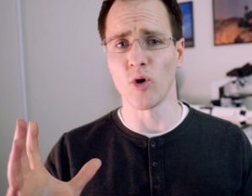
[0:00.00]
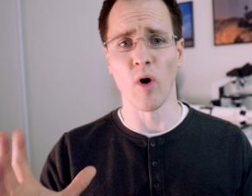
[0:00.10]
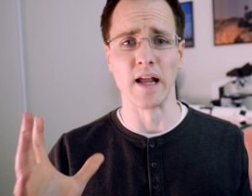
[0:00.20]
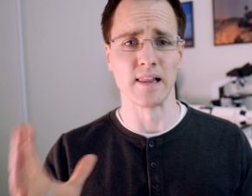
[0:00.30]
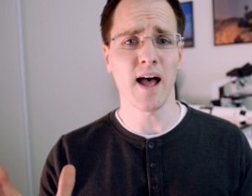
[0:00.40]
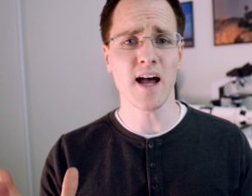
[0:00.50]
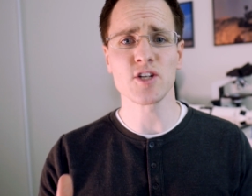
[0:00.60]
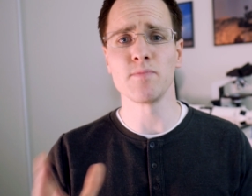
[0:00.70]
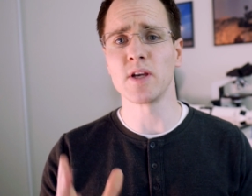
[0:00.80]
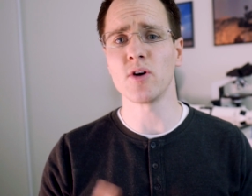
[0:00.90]
quite
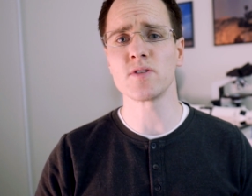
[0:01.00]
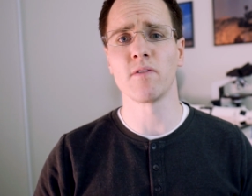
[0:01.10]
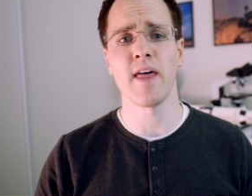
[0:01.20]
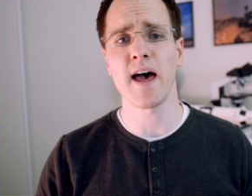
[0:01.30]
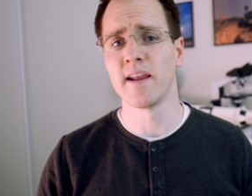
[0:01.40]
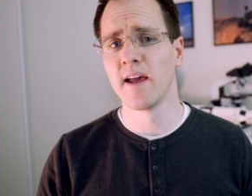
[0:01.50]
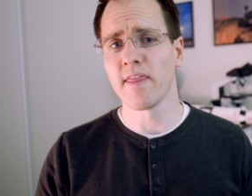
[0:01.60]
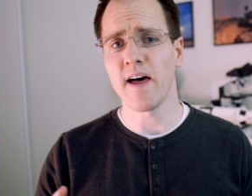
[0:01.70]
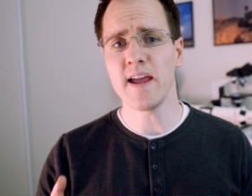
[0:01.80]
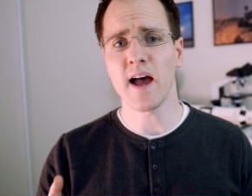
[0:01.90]
large and because of that
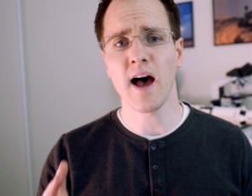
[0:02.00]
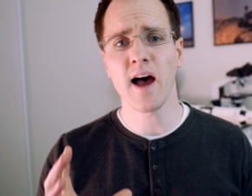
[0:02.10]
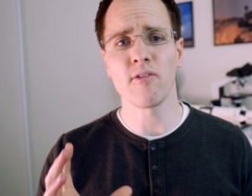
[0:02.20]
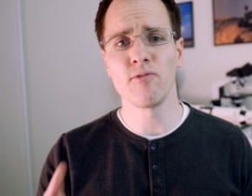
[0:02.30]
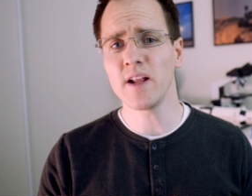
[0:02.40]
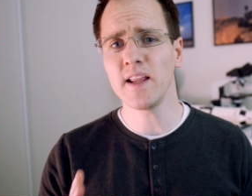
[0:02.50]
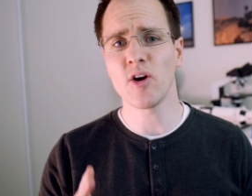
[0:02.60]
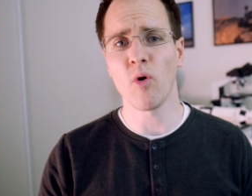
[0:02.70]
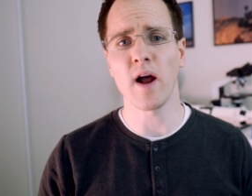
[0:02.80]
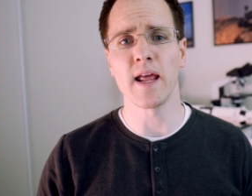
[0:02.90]
they are really
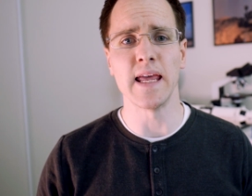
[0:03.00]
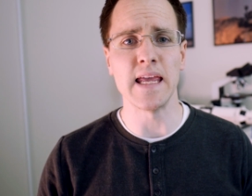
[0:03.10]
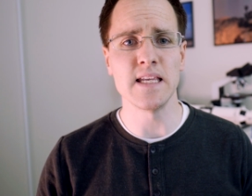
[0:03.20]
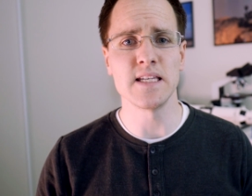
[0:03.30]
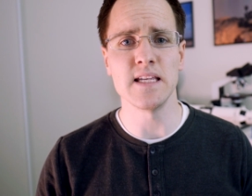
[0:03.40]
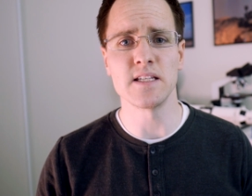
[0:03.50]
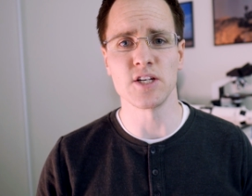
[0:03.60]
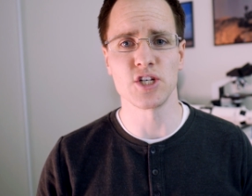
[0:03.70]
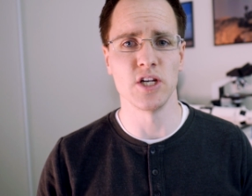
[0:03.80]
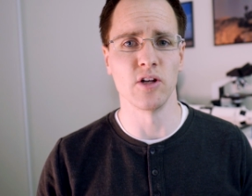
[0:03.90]
quite easy to
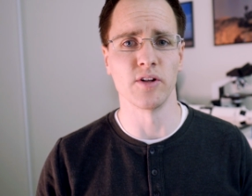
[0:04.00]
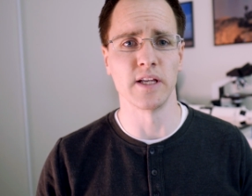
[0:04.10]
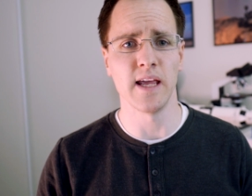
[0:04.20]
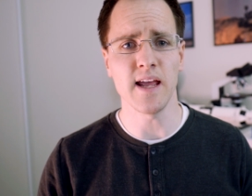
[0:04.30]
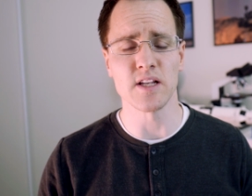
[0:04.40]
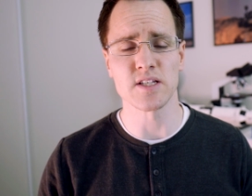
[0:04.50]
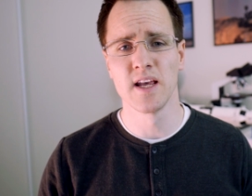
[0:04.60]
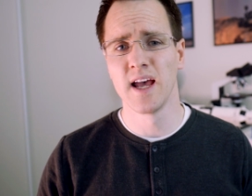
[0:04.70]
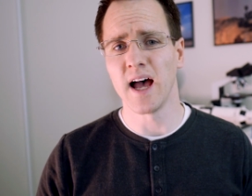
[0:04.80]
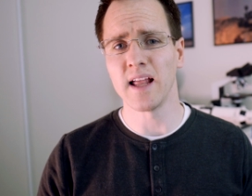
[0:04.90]
shield against.
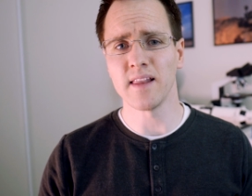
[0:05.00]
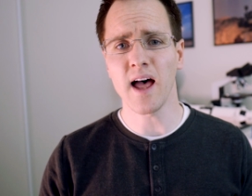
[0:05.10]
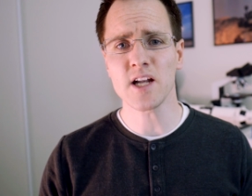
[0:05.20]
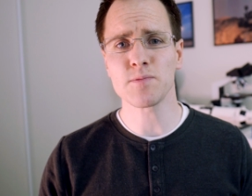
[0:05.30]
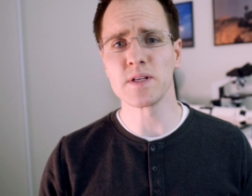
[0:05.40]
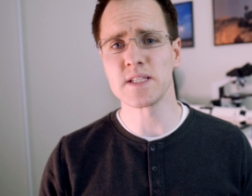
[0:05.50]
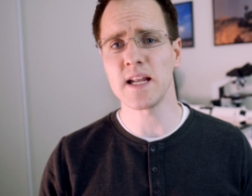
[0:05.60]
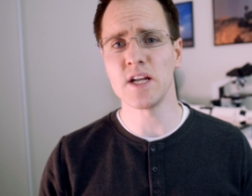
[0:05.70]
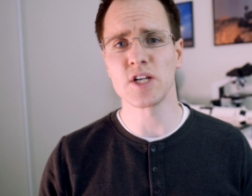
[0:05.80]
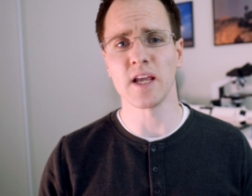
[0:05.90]
A large
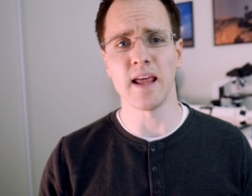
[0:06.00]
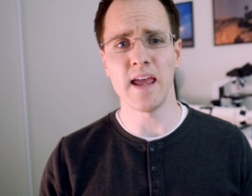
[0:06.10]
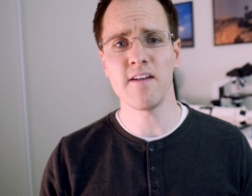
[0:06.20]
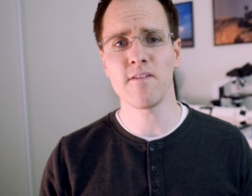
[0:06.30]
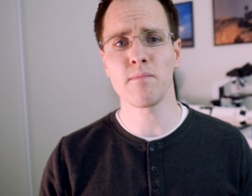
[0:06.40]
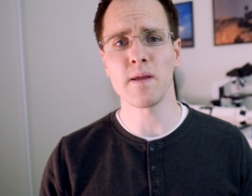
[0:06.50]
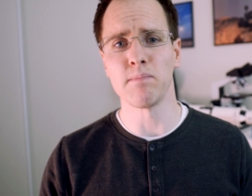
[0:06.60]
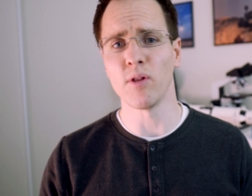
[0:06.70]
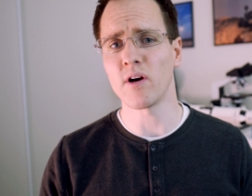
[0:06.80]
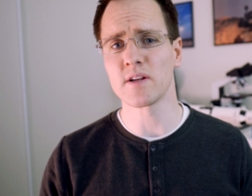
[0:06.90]
percentage can even be
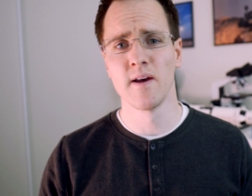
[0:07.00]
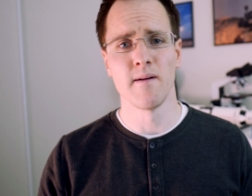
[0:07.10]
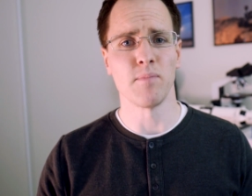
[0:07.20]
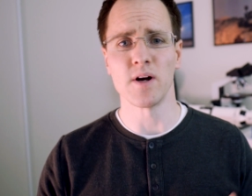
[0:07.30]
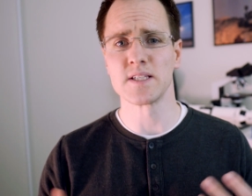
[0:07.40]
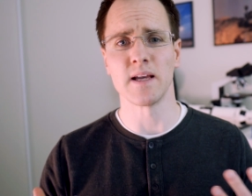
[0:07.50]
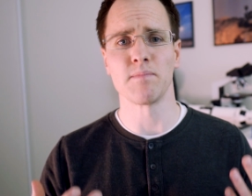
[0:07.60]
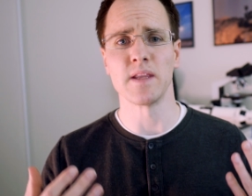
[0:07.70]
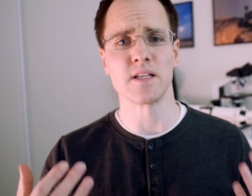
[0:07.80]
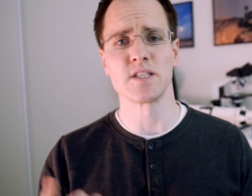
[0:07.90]
blocked by
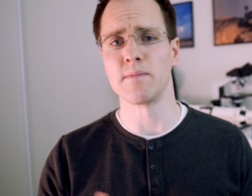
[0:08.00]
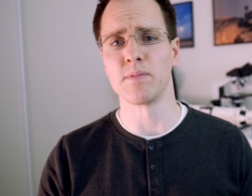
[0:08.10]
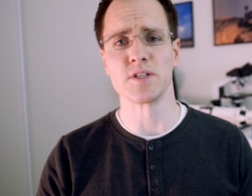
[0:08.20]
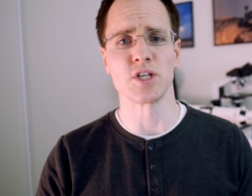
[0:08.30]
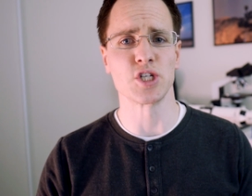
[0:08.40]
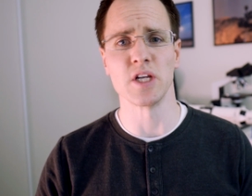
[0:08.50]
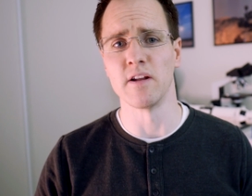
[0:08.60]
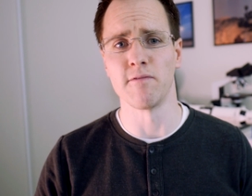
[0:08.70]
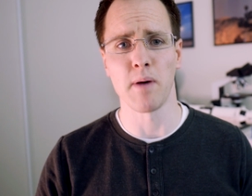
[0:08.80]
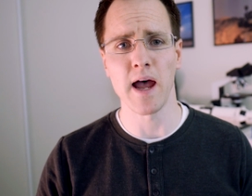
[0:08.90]
something as simple as a sheet
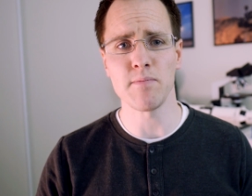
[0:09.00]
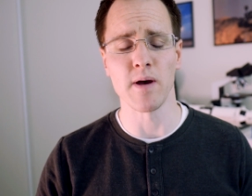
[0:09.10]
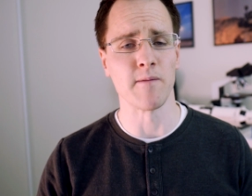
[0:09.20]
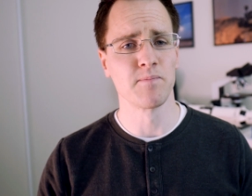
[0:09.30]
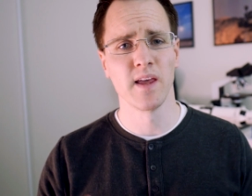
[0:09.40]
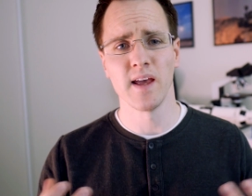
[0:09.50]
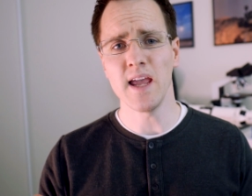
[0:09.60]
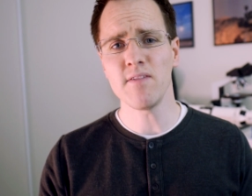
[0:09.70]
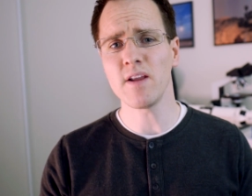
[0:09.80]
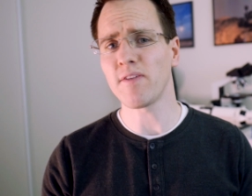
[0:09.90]
of paper.
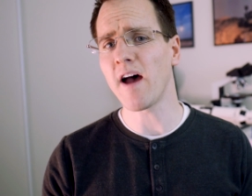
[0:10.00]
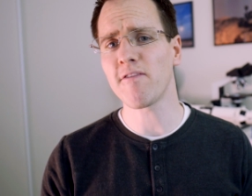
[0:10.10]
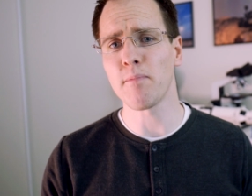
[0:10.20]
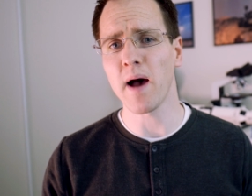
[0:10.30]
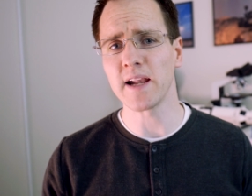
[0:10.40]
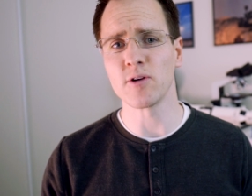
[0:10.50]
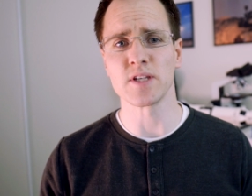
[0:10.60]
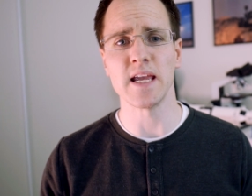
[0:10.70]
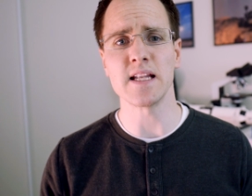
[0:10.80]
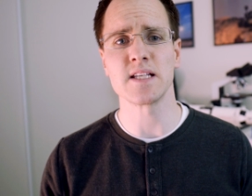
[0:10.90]
Even if alpha
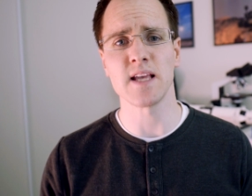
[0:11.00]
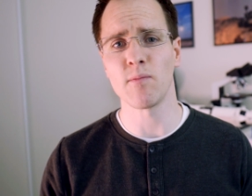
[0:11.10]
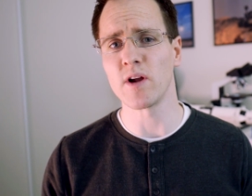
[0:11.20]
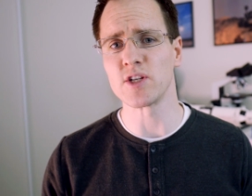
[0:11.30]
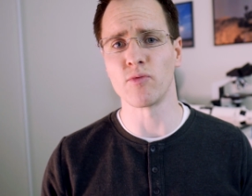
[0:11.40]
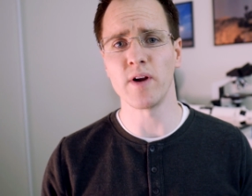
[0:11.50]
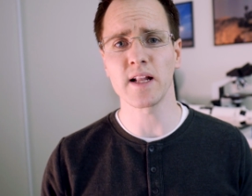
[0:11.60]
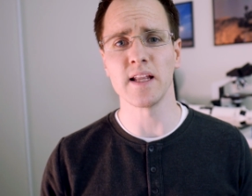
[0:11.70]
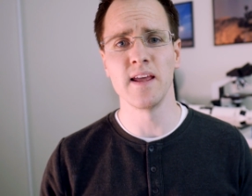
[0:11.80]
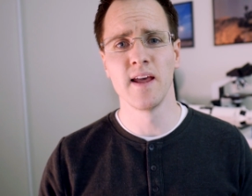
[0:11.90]
particles hit someone
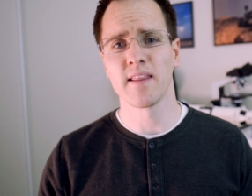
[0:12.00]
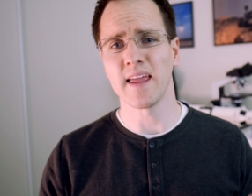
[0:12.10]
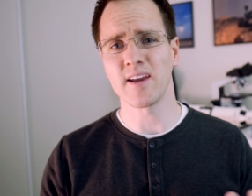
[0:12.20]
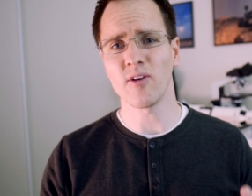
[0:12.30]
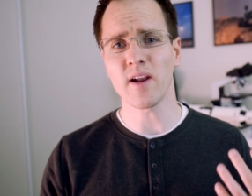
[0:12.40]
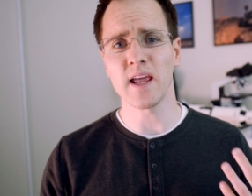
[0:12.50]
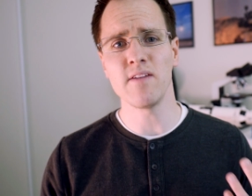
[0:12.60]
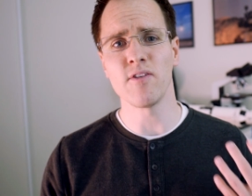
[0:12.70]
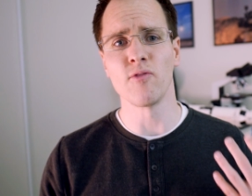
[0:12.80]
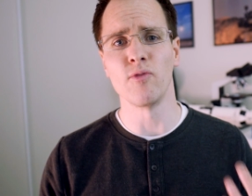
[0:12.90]
directly they cannot
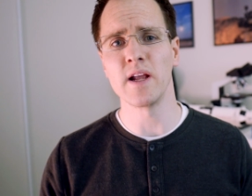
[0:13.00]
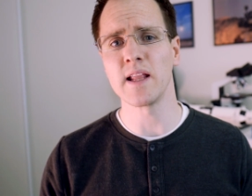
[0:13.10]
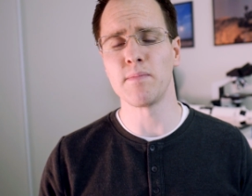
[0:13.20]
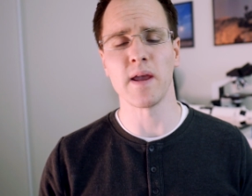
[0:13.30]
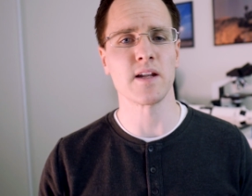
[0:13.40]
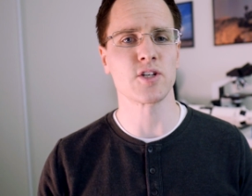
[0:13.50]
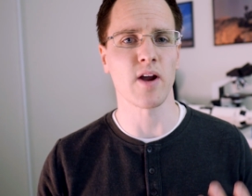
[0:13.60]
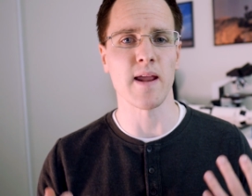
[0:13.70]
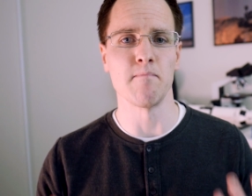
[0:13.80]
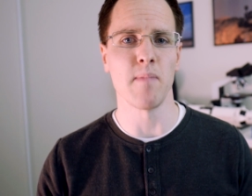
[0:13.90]
even really
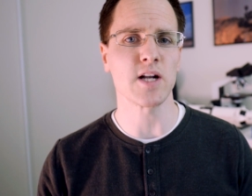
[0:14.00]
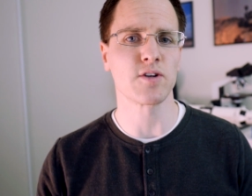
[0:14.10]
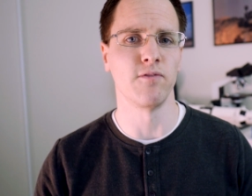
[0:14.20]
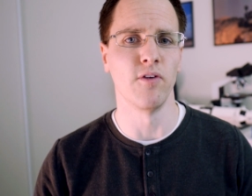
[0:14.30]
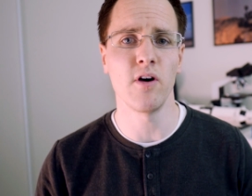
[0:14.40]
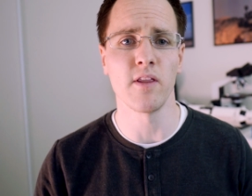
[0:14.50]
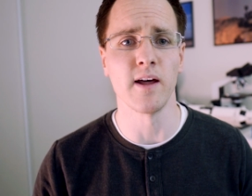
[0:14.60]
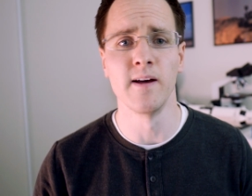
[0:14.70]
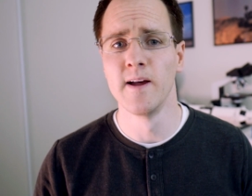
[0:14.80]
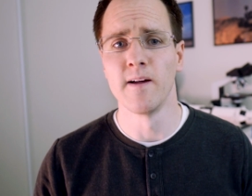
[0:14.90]
penetrate much further